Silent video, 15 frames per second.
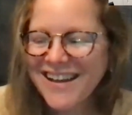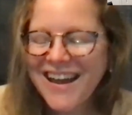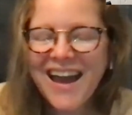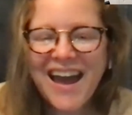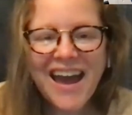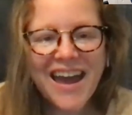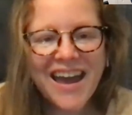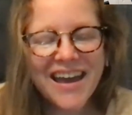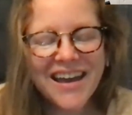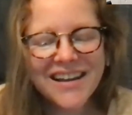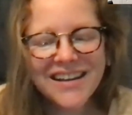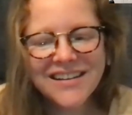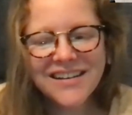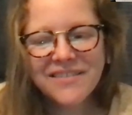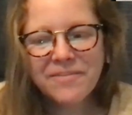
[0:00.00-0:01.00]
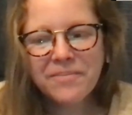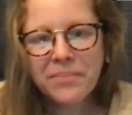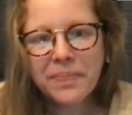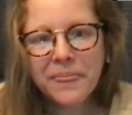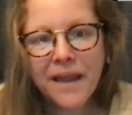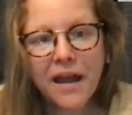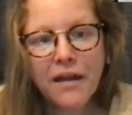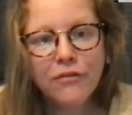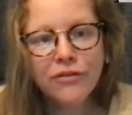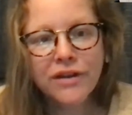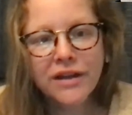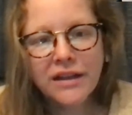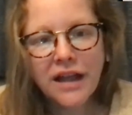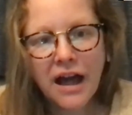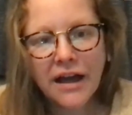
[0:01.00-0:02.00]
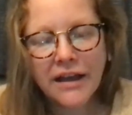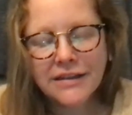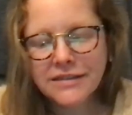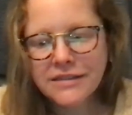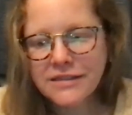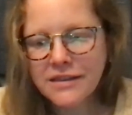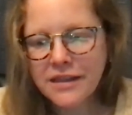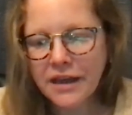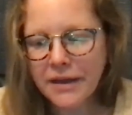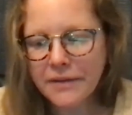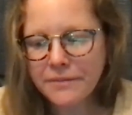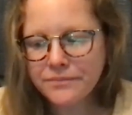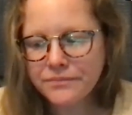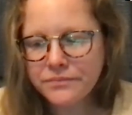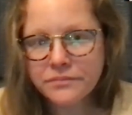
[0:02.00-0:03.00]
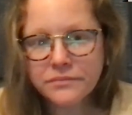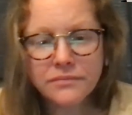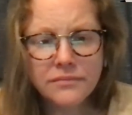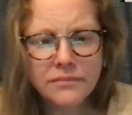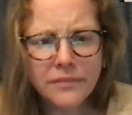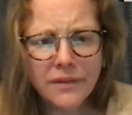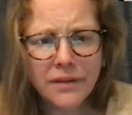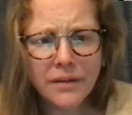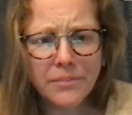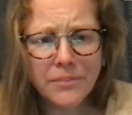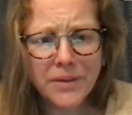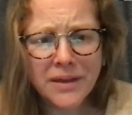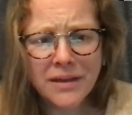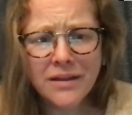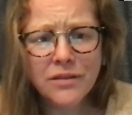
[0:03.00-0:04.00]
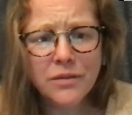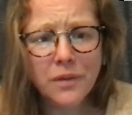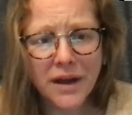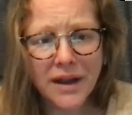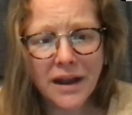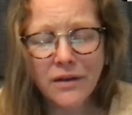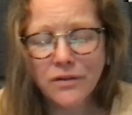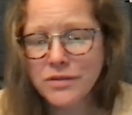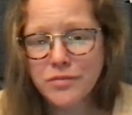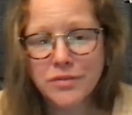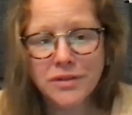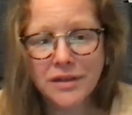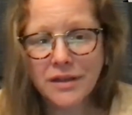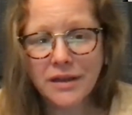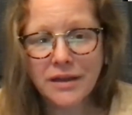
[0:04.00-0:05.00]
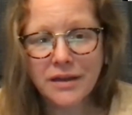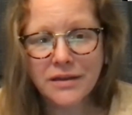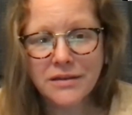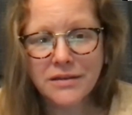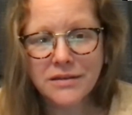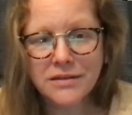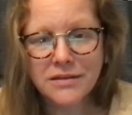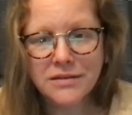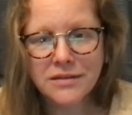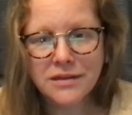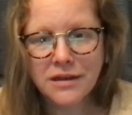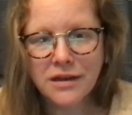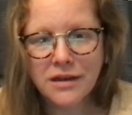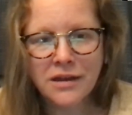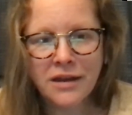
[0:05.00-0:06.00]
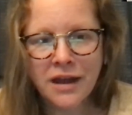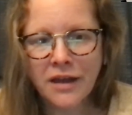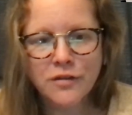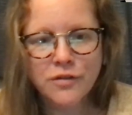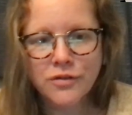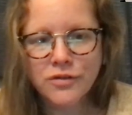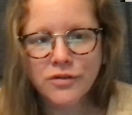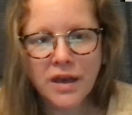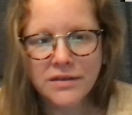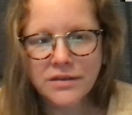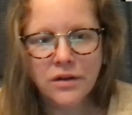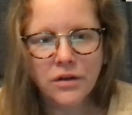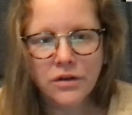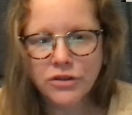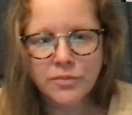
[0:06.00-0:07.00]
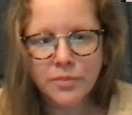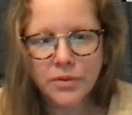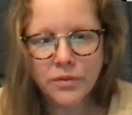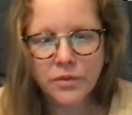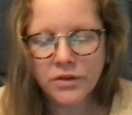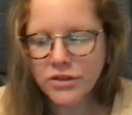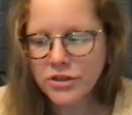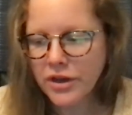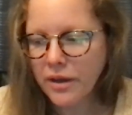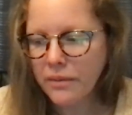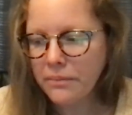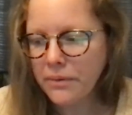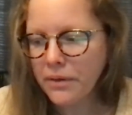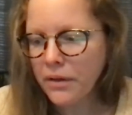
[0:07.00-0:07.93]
And I realized that being at the White House really is an exercise in entrepreneurship.